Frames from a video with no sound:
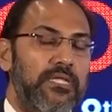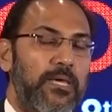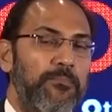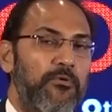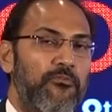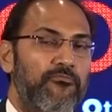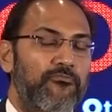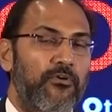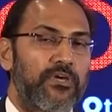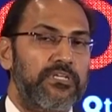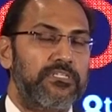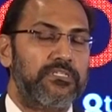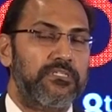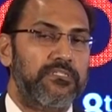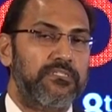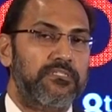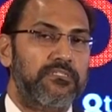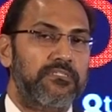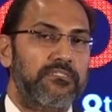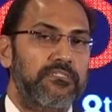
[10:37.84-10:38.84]
type of
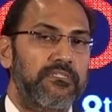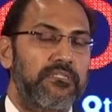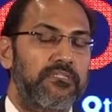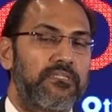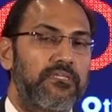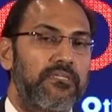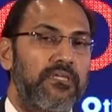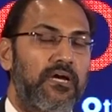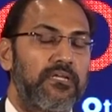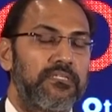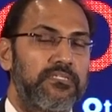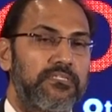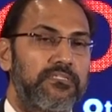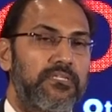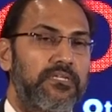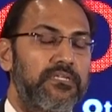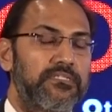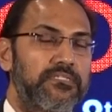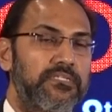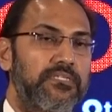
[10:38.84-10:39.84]
questions the young
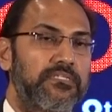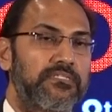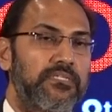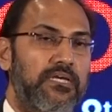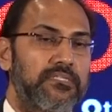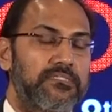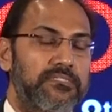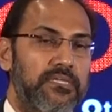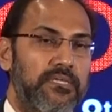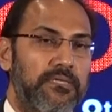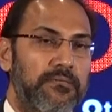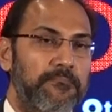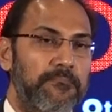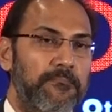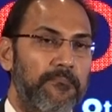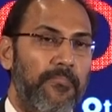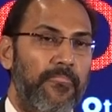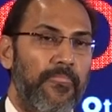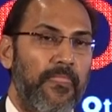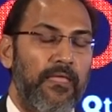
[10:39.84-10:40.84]
generation is asking.
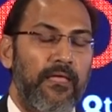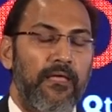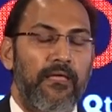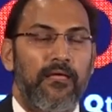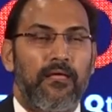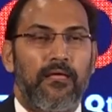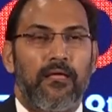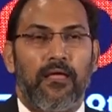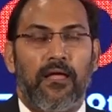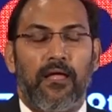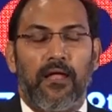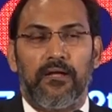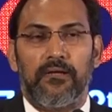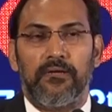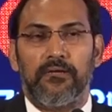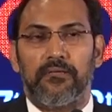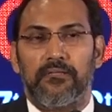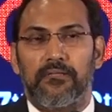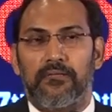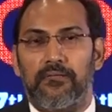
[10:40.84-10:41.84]

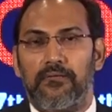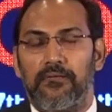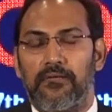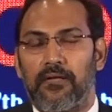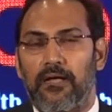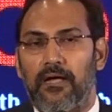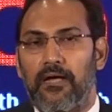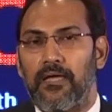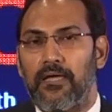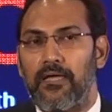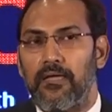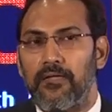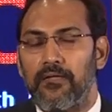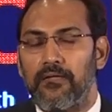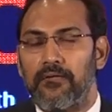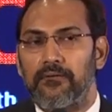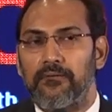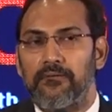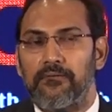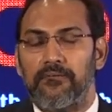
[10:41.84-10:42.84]
And I